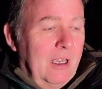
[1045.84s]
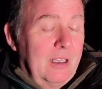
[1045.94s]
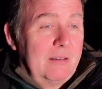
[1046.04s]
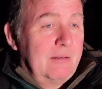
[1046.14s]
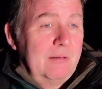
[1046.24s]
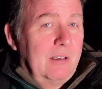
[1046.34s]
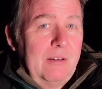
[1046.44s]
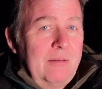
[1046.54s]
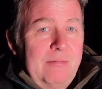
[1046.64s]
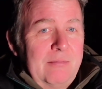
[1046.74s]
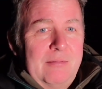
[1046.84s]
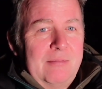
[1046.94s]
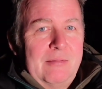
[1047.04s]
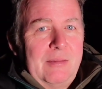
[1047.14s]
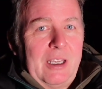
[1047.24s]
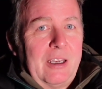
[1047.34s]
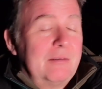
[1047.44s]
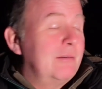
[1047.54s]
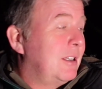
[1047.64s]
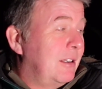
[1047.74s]
And yeah,
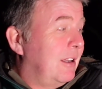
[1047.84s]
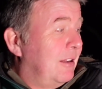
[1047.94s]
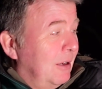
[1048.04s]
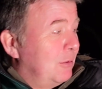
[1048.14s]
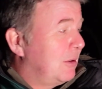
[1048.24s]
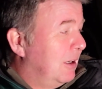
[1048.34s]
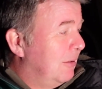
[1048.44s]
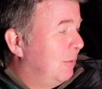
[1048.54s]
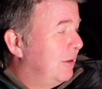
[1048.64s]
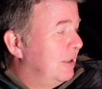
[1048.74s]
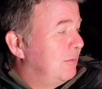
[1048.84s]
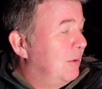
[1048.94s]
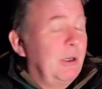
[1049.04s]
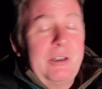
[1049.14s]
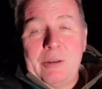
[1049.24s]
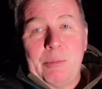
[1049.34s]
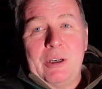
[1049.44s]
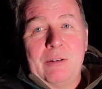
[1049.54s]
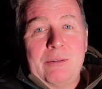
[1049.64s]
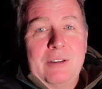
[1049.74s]
so that was kind of what this reminded me
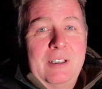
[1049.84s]
of.